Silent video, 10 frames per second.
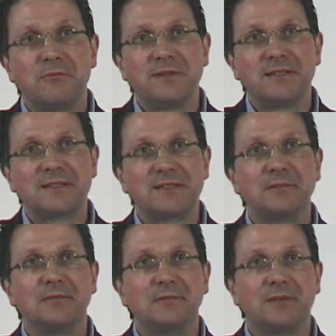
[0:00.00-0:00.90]
We're
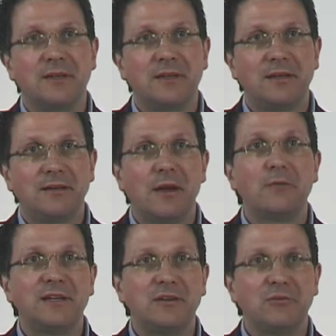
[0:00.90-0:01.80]
still the
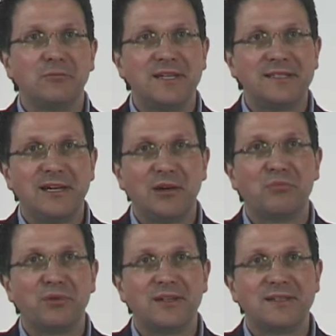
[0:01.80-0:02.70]
only non-BT
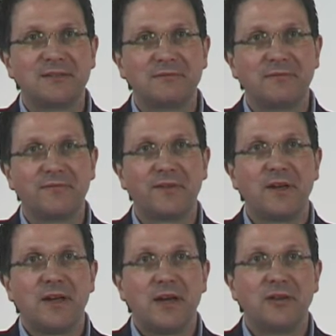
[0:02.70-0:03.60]
company to
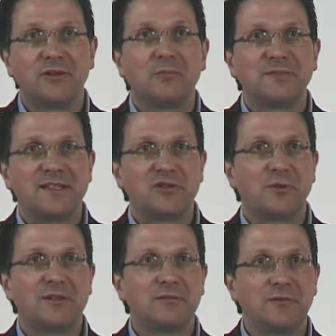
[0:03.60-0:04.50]
have adopted
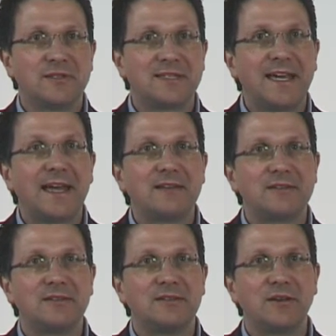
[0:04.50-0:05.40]
21CN
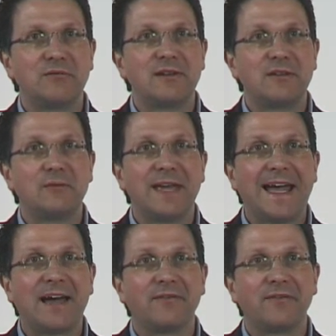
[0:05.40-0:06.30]
to the degree that we
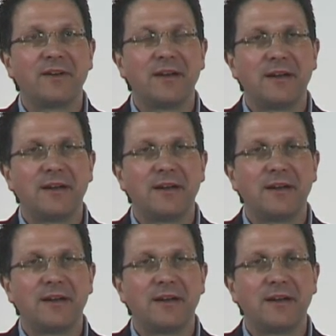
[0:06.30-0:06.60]
have,